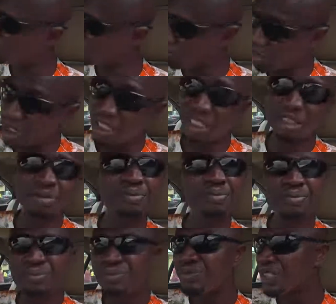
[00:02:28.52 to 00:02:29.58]
meaning
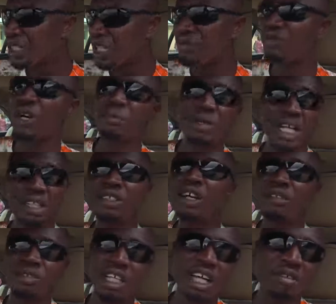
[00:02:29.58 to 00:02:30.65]
from any
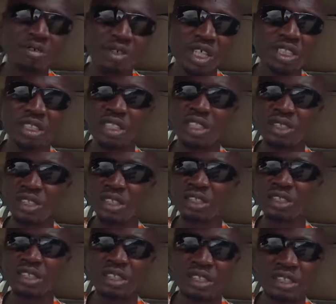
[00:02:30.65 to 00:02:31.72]
of their fuel
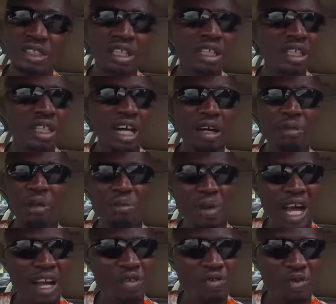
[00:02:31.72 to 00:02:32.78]
stations. I've been
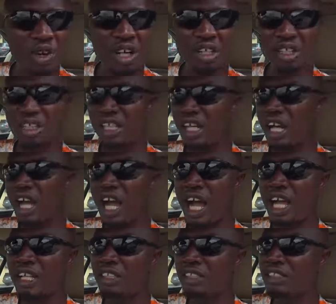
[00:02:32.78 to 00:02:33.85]
buying fuel there,
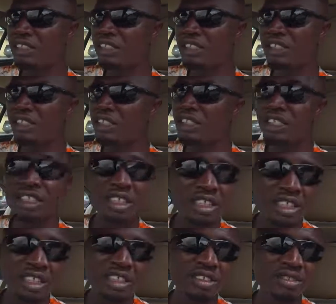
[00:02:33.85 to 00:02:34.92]
and
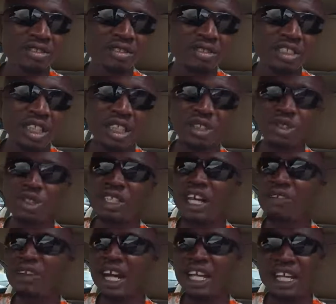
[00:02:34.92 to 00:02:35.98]
the issue
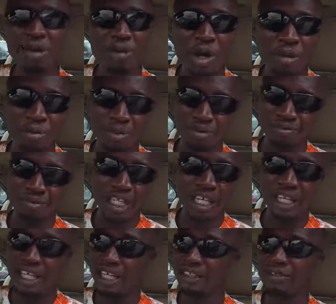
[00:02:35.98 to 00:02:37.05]
never came up
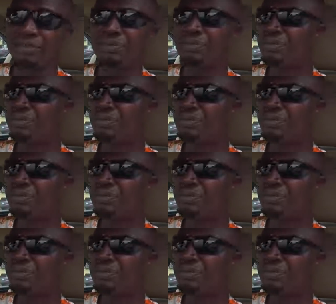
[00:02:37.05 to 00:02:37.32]
again.